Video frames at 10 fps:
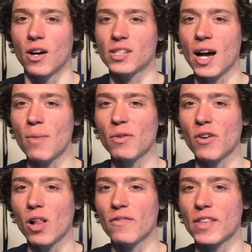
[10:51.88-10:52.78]
On top of
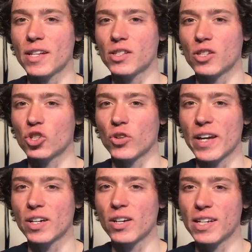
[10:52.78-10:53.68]
all of this, the
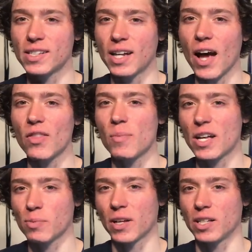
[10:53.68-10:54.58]
trainer is not the
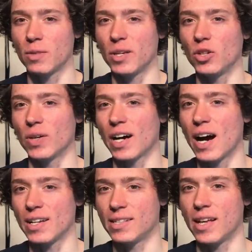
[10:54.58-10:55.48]
best place to be doing
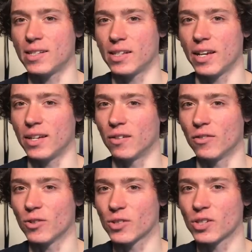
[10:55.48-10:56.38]
high intensity
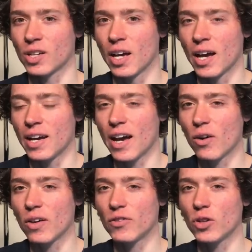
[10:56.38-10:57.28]
intervals.
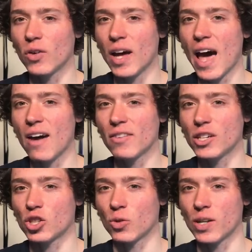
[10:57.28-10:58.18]
Now, if you don't have any
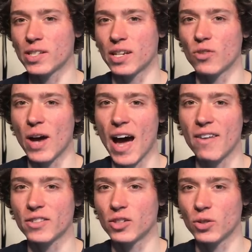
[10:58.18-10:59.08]
choice and you
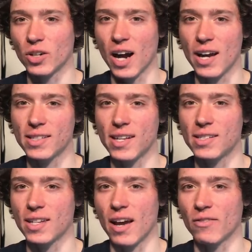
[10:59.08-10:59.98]
have to do your high
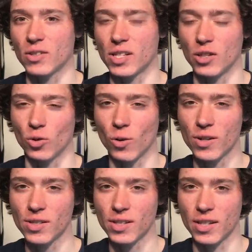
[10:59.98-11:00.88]
intensity efforts
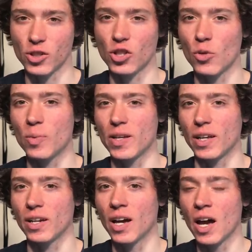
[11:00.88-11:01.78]
indoors, then so be
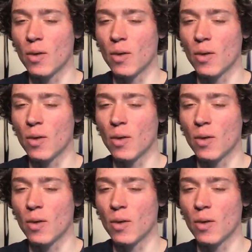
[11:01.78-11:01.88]
it.